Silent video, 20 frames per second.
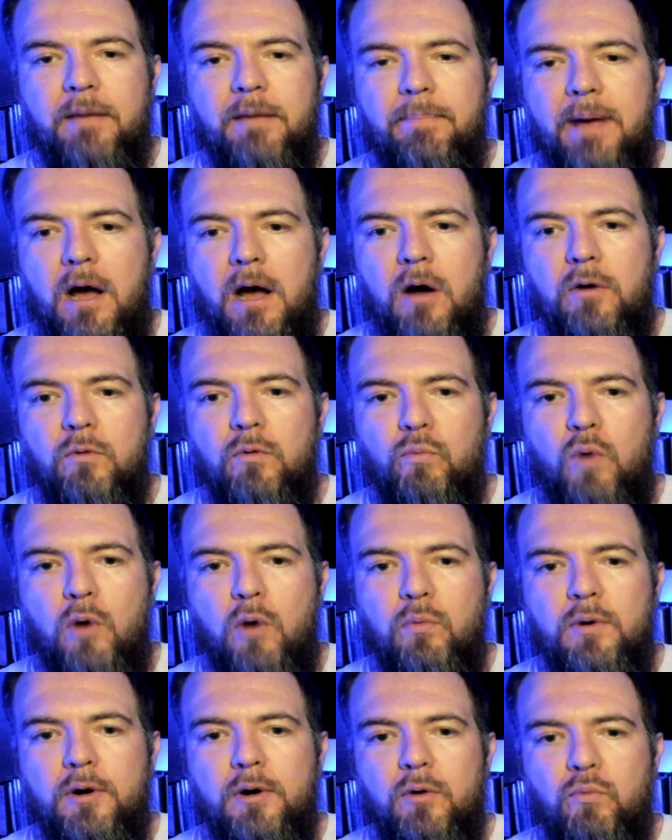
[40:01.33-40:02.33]
about
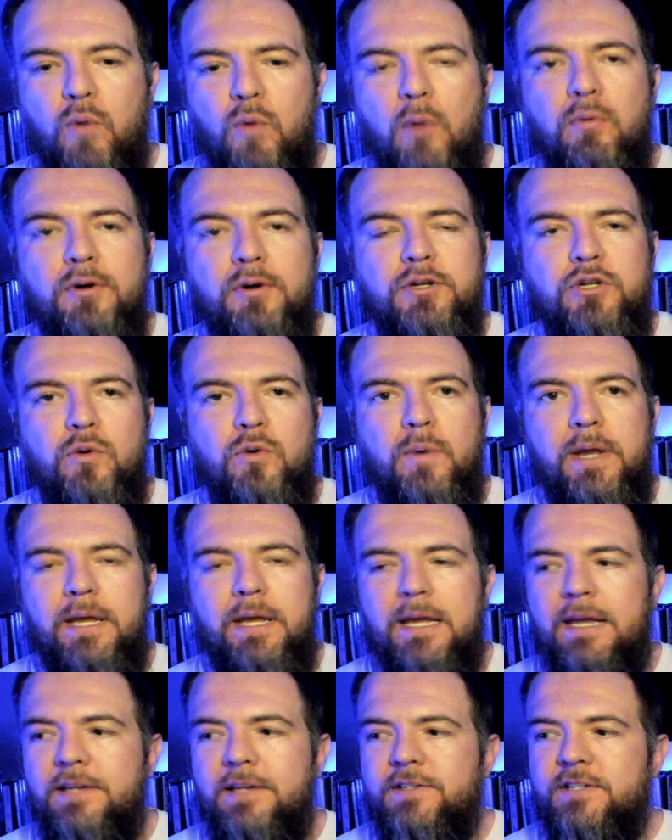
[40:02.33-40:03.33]
what we're
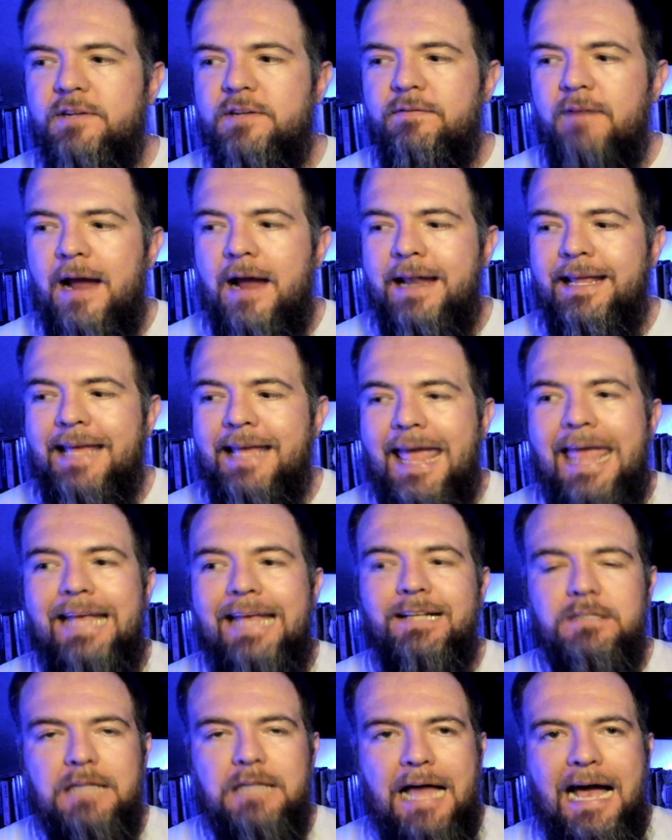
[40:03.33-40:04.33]
doing is defining a
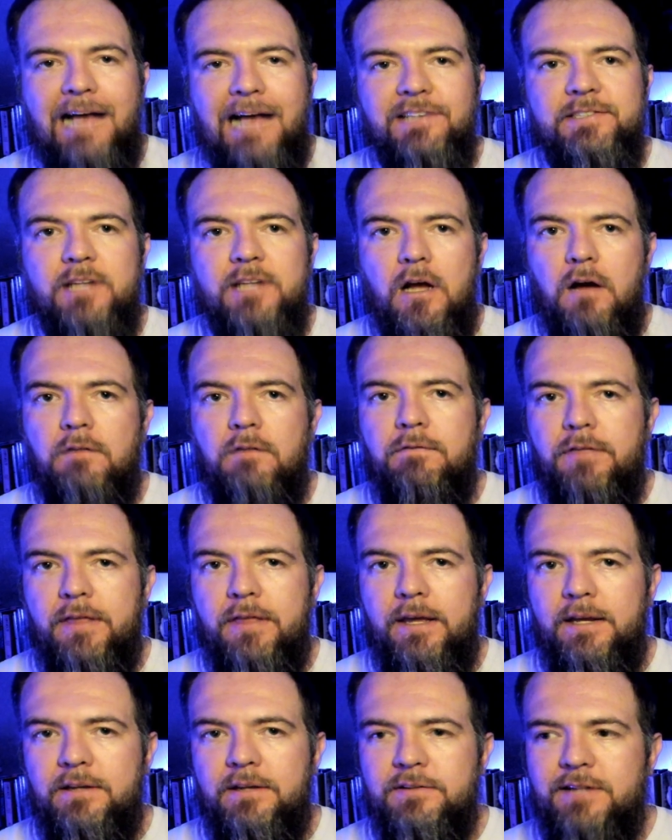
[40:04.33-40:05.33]
class of
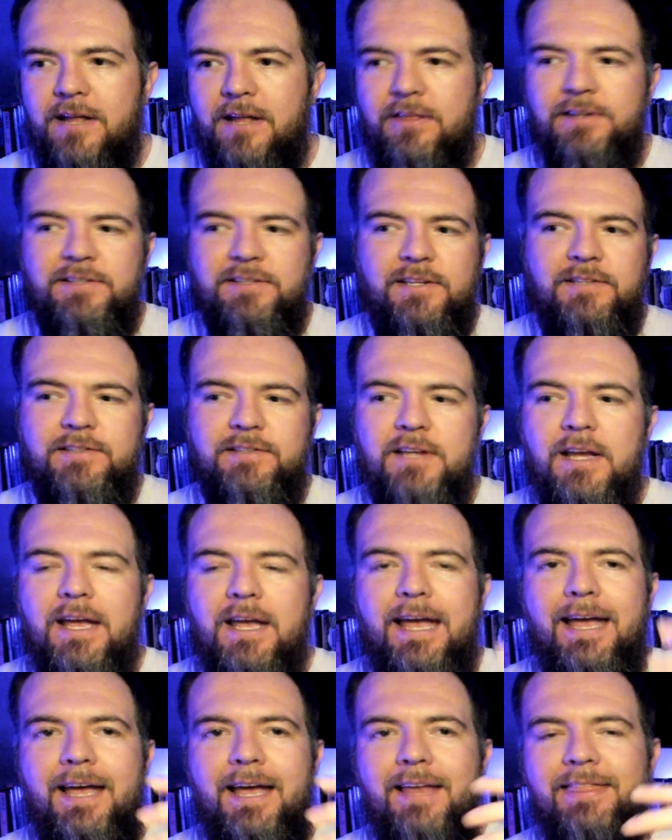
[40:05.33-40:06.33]
things. Now this is
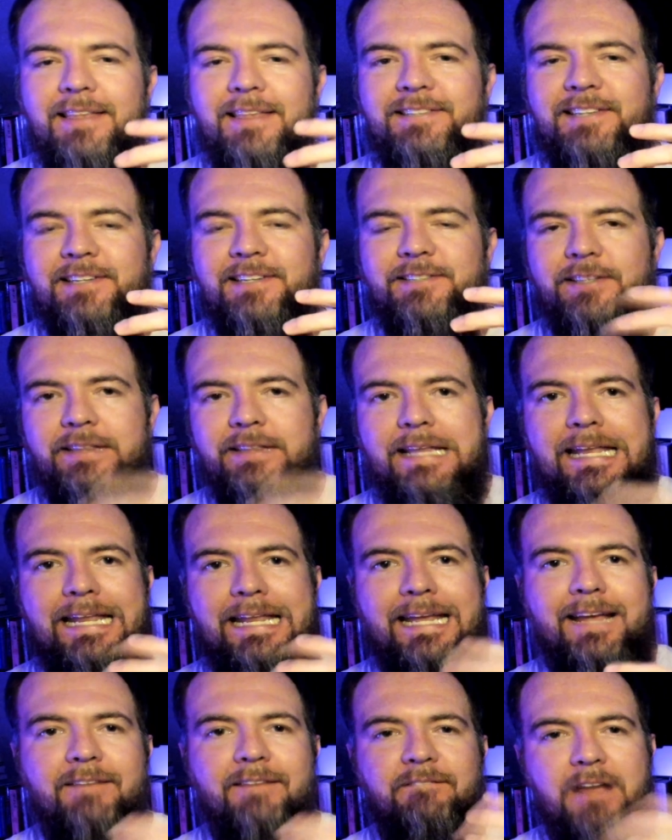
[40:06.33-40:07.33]

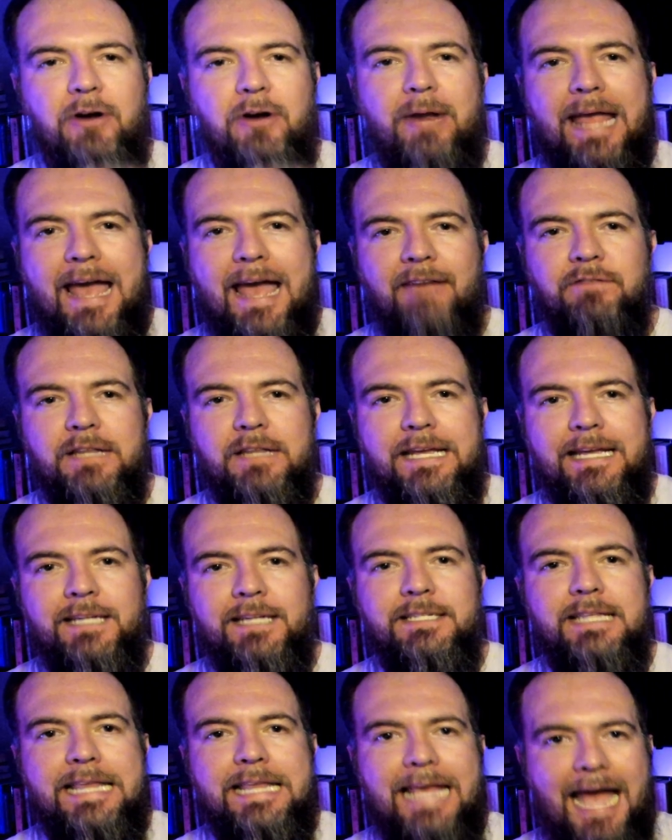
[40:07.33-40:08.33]
leaning very heavily
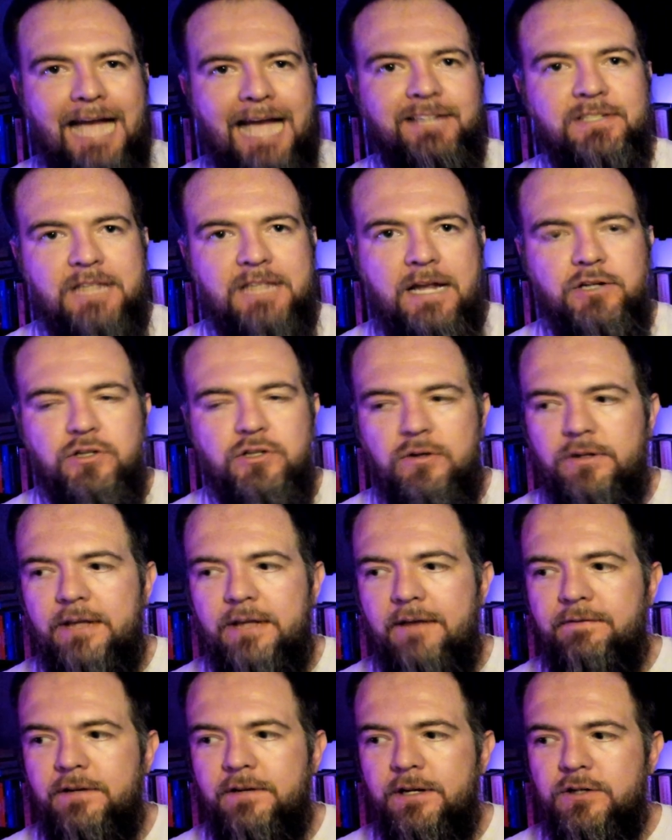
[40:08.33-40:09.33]
into the extensional
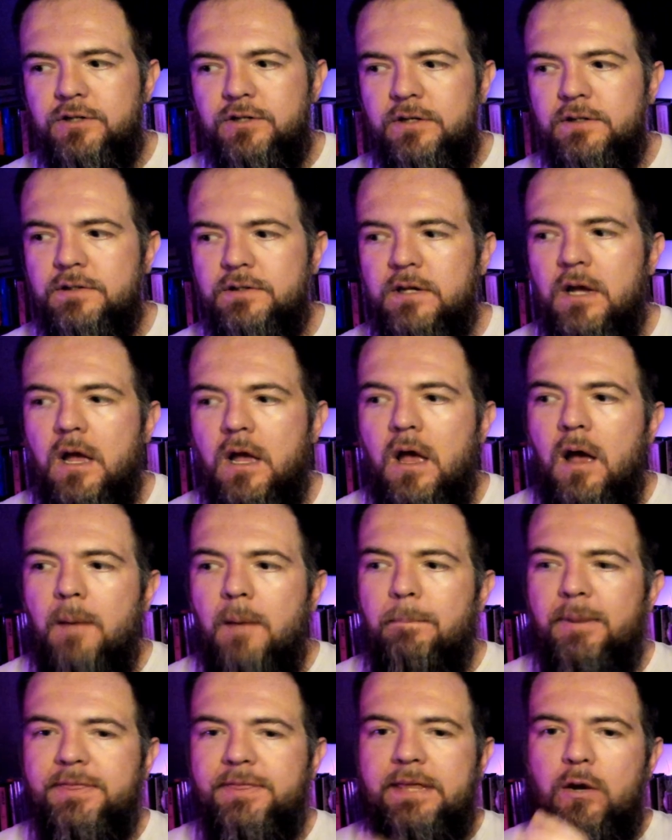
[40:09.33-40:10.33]
definitions,
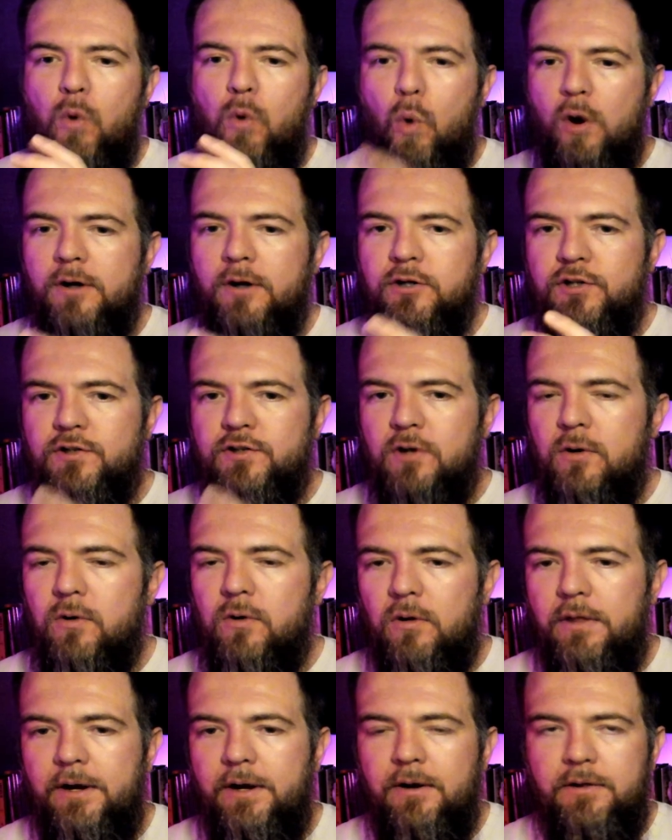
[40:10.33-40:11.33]
but the orange
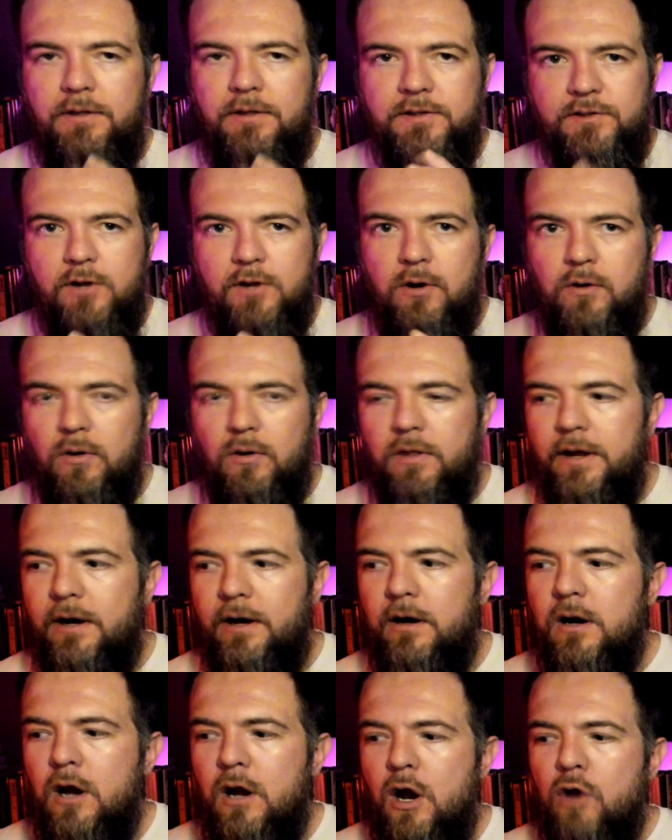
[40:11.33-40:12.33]
circle there, the circle
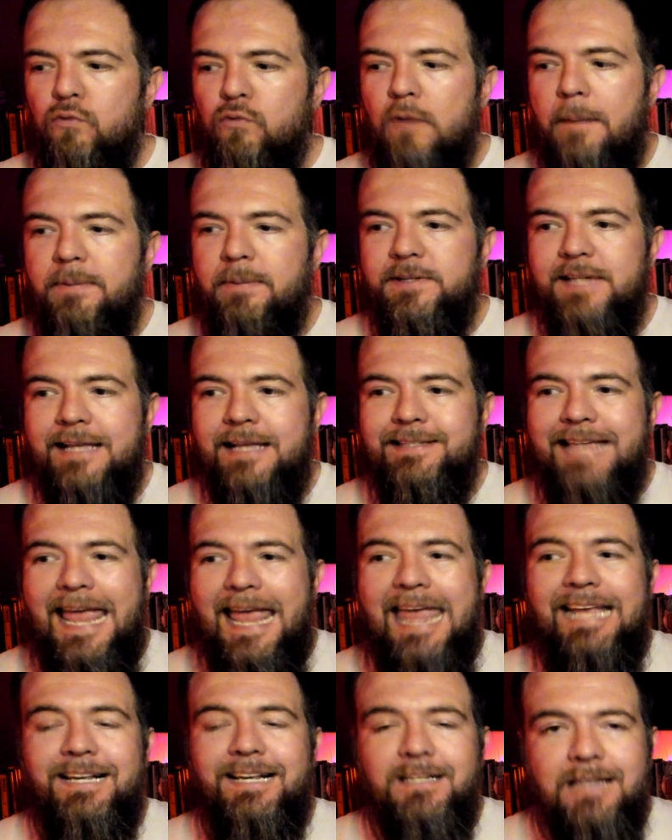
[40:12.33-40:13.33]
there, represents
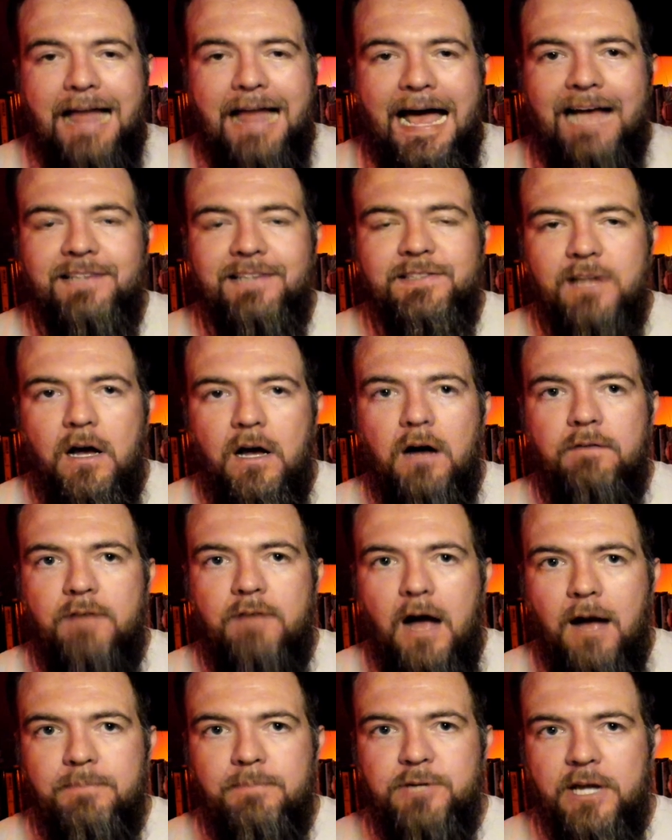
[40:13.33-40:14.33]
a class of
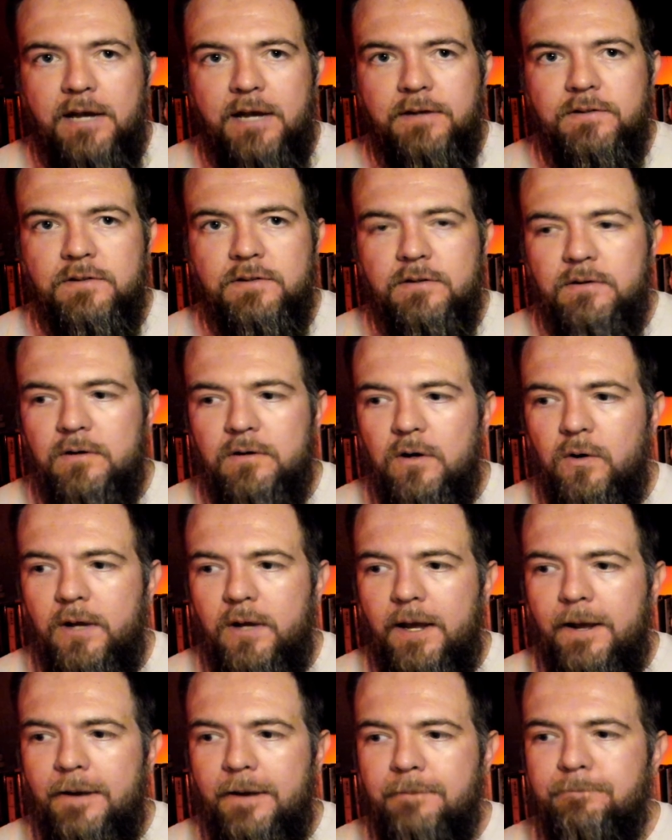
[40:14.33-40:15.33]
objects.
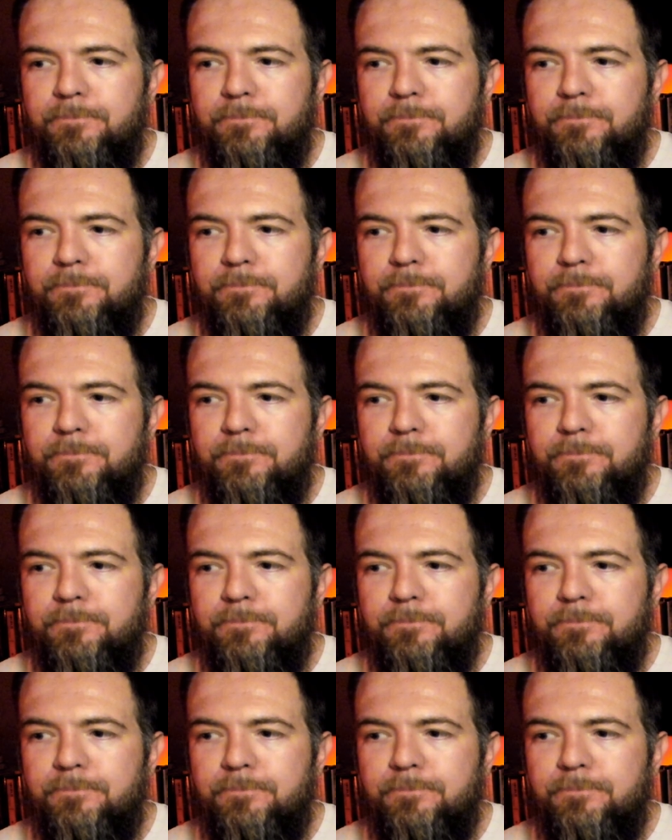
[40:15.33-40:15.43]
Okay,